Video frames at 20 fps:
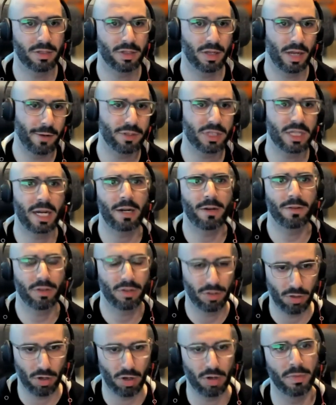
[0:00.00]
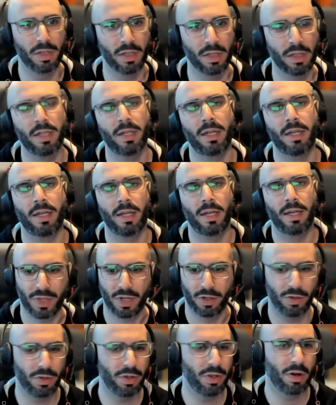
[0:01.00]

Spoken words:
So outside of the normal do